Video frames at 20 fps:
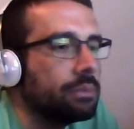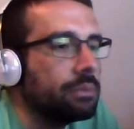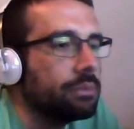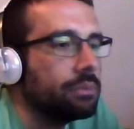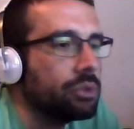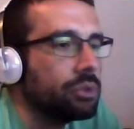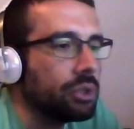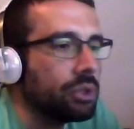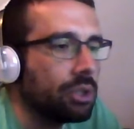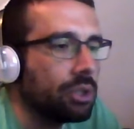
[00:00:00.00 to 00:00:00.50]

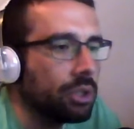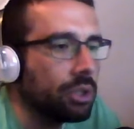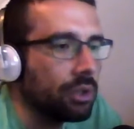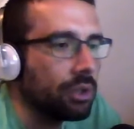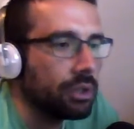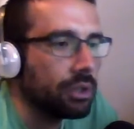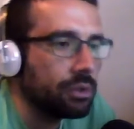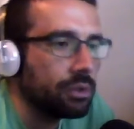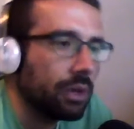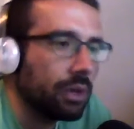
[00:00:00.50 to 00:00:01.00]

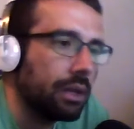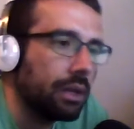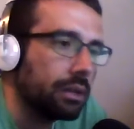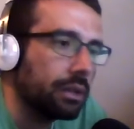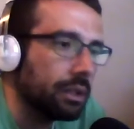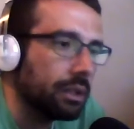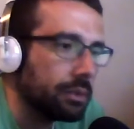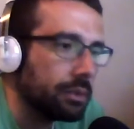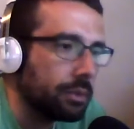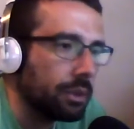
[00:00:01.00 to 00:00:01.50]
secured his Ryder
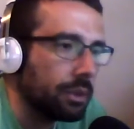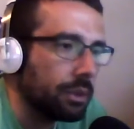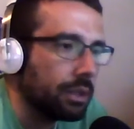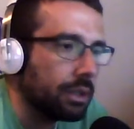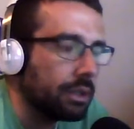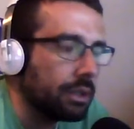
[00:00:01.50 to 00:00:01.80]
Cup spot?